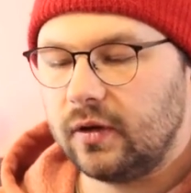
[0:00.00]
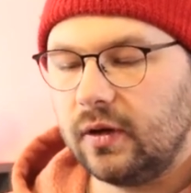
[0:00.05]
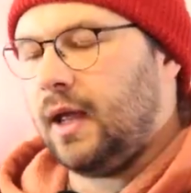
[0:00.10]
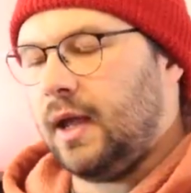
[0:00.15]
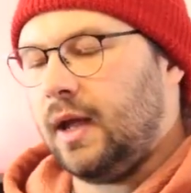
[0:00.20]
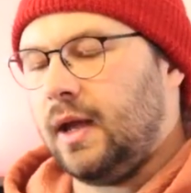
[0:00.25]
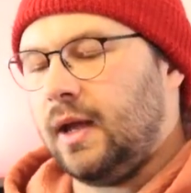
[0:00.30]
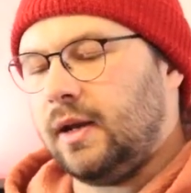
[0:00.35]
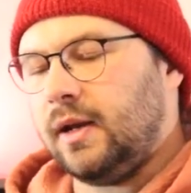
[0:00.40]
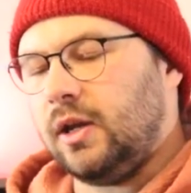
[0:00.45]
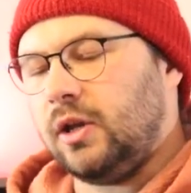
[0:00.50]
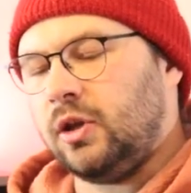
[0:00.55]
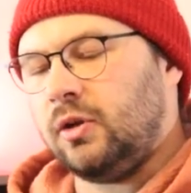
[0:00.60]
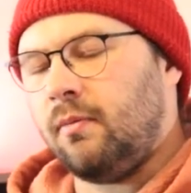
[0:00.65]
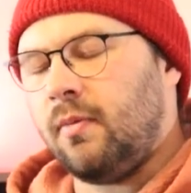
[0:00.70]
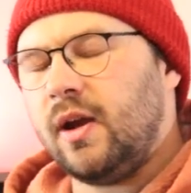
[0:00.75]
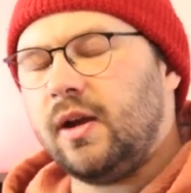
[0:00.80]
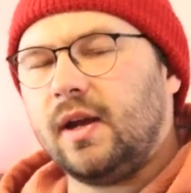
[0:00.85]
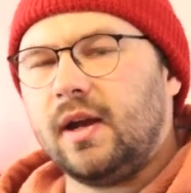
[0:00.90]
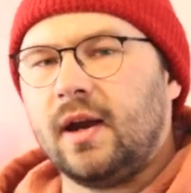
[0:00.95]
And you
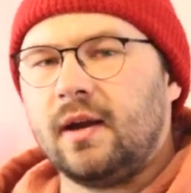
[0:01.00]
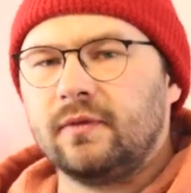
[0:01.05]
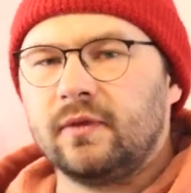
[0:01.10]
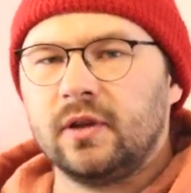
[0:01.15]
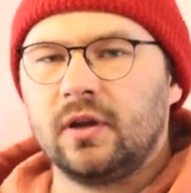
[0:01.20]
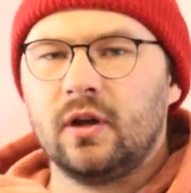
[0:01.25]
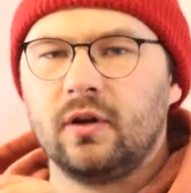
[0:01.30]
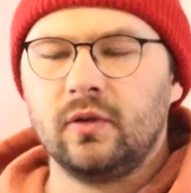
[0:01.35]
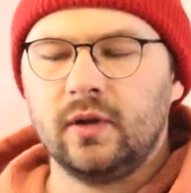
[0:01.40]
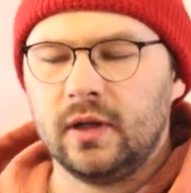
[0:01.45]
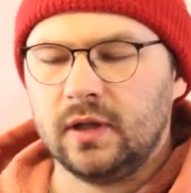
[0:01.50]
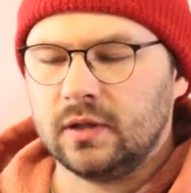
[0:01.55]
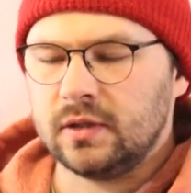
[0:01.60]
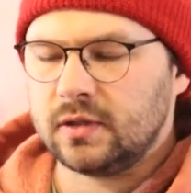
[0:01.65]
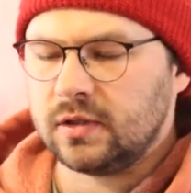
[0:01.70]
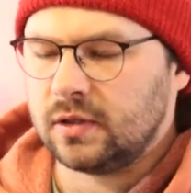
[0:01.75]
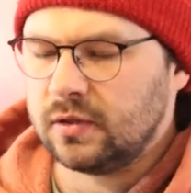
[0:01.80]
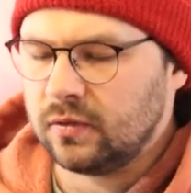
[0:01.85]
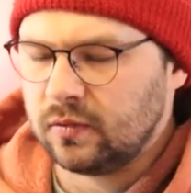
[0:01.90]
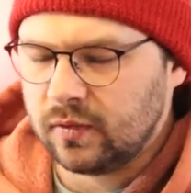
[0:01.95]
might have to go
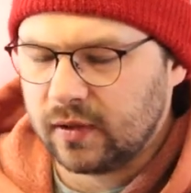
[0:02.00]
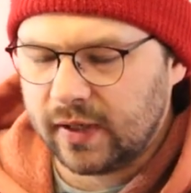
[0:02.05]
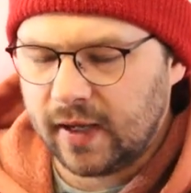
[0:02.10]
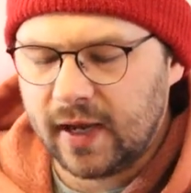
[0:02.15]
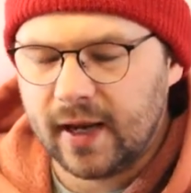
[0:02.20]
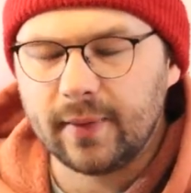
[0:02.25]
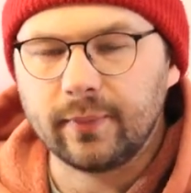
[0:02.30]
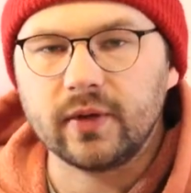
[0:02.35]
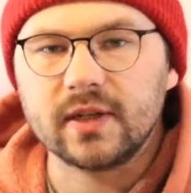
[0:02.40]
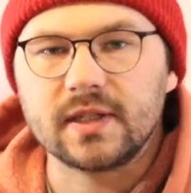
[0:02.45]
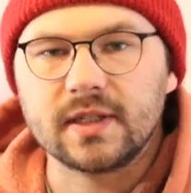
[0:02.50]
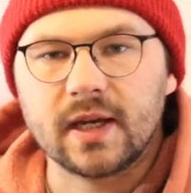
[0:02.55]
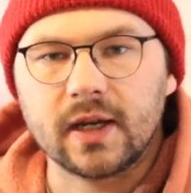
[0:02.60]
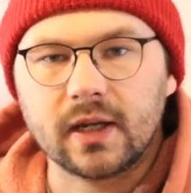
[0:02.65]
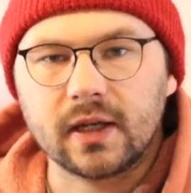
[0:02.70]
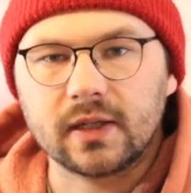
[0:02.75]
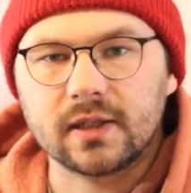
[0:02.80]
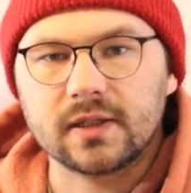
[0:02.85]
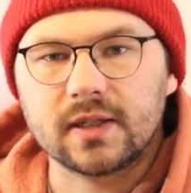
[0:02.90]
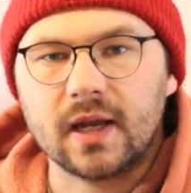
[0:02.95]
into the camera
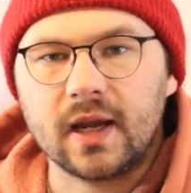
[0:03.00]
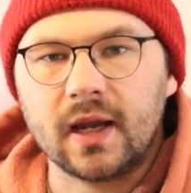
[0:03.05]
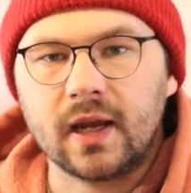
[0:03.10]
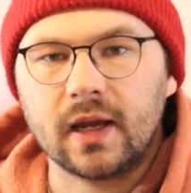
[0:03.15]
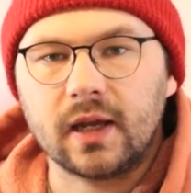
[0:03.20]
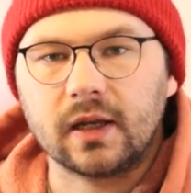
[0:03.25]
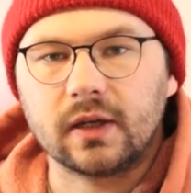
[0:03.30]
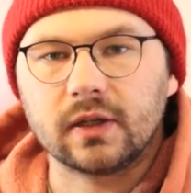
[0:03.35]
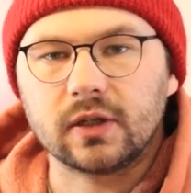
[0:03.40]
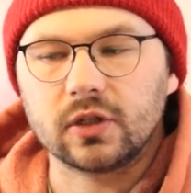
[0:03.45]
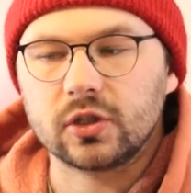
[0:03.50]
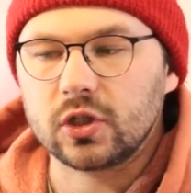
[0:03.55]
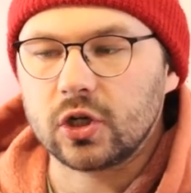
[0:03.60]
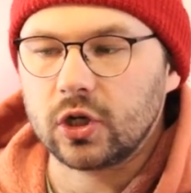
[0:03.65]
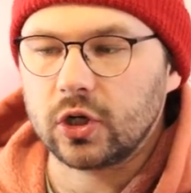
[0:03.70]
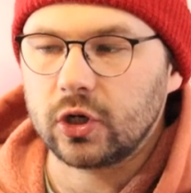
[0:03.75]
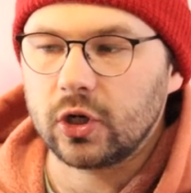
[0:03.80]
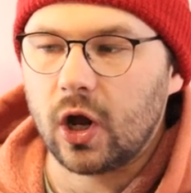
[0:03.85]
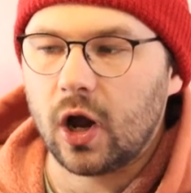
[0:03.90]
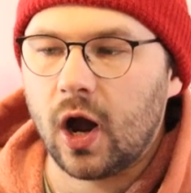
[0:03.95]
settings and
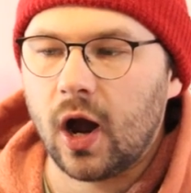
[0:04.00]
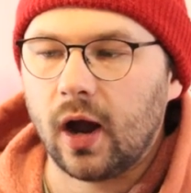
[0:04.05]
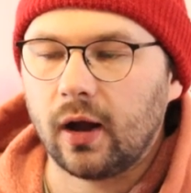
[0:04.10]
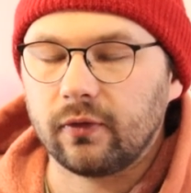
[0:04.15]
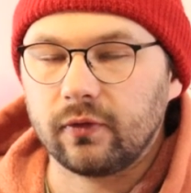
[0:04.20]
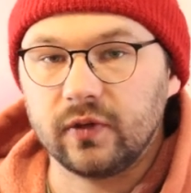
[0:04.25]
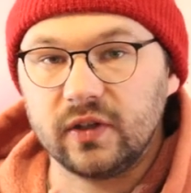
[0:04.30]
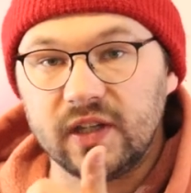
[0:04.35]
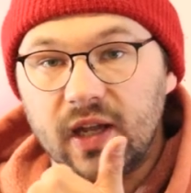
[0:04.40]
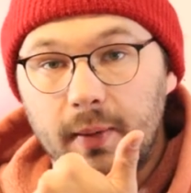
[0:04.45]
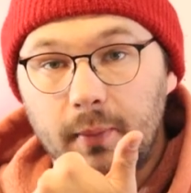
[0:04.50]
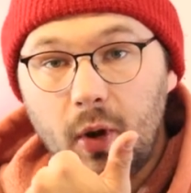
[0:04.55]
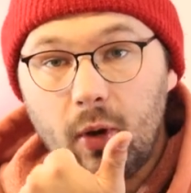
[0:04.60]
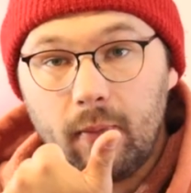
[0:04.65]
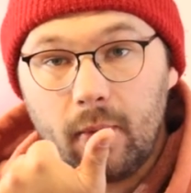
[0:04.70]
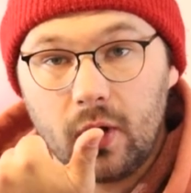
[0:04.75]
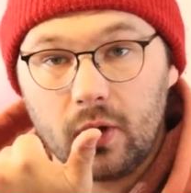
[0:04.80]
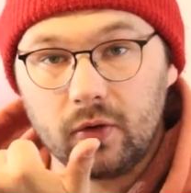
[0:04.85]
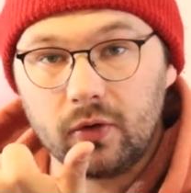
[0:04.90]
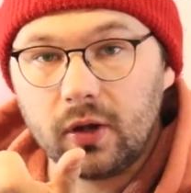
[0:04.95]
turn off demo
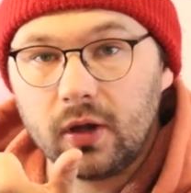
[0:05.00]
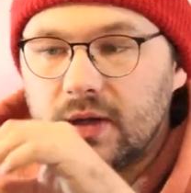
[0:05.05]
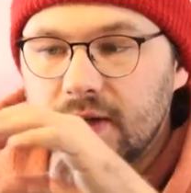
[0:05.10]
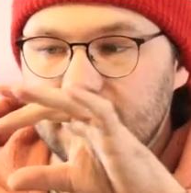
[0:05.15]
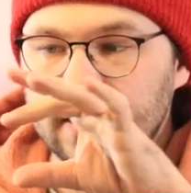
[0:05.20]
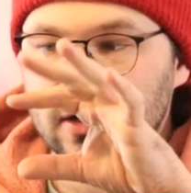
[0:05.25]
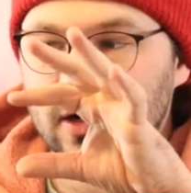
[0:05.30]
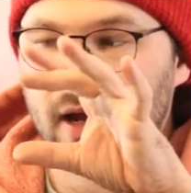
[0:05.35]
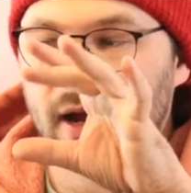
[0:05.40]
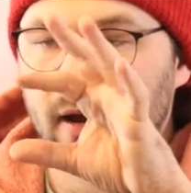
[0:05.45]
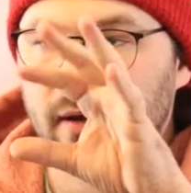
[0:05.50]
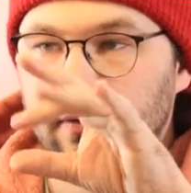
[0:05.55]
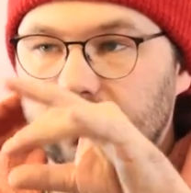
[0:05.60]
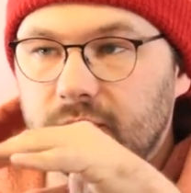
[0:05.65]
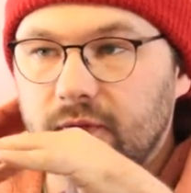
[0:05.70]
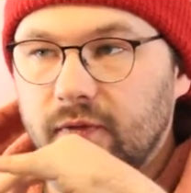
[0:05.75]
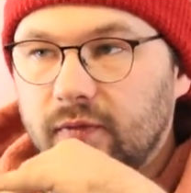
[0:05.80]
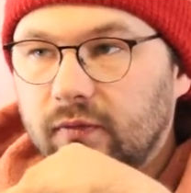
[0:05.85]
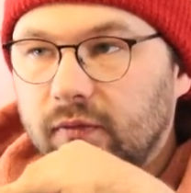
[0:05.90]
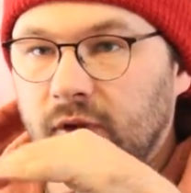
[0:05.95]
mode, because it'll
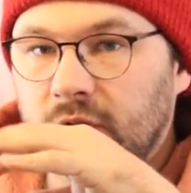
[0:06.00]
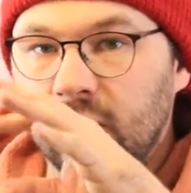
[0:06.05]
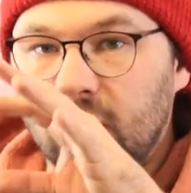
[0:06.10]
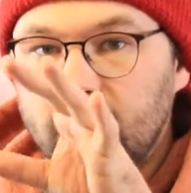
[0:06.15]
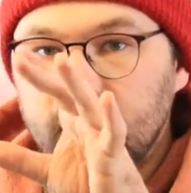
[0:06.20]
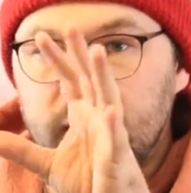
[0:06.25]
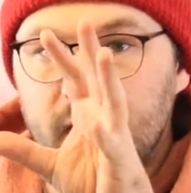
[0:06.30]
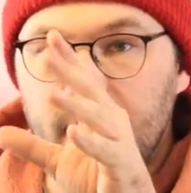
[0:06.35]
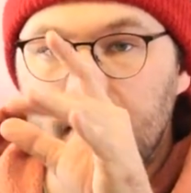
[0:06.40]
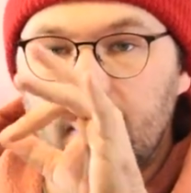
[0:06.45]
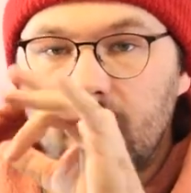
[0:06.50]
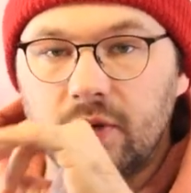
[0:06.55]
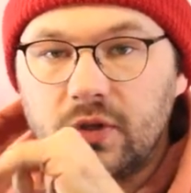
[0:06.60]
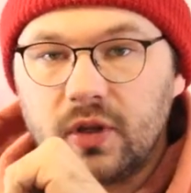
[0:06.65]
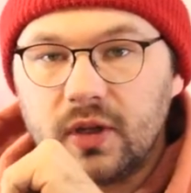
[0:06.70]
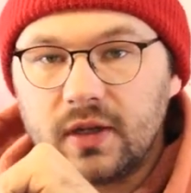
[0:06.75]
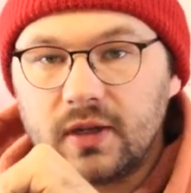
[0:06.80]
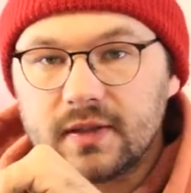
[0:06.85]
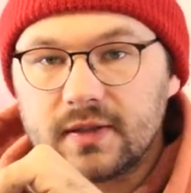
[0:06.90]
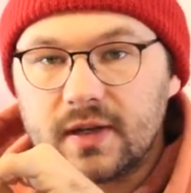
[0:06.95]
have little demo
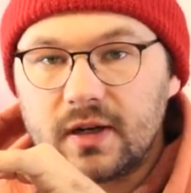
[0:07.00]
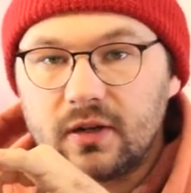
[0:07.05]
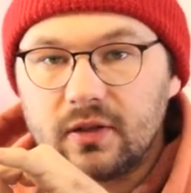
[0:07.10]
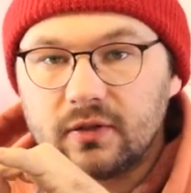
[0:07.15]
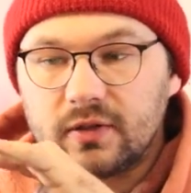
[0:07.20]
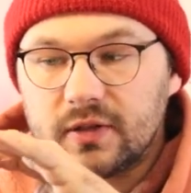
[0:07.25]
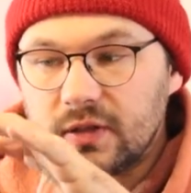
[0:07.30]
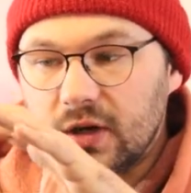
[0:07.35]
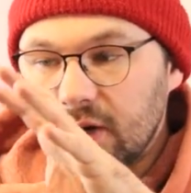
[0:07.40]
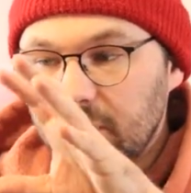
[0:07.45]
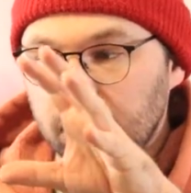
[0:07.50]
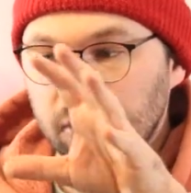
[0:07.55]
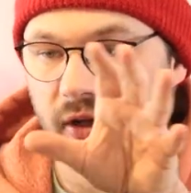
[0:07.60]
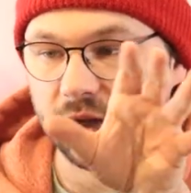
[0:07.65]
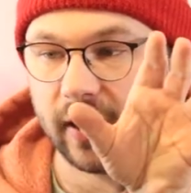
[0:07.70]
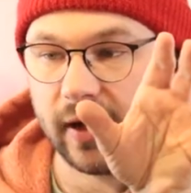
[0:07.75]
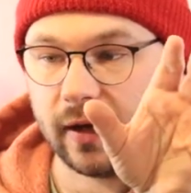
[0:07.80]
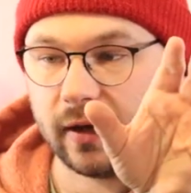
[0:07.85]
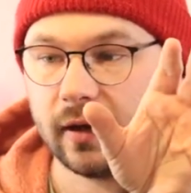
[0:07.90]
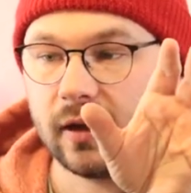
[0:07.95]
things that'll start
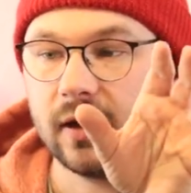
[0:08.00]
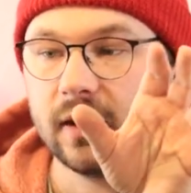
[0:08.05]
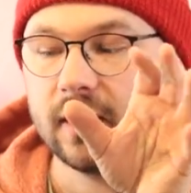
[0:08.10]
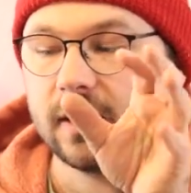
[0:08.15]
playing.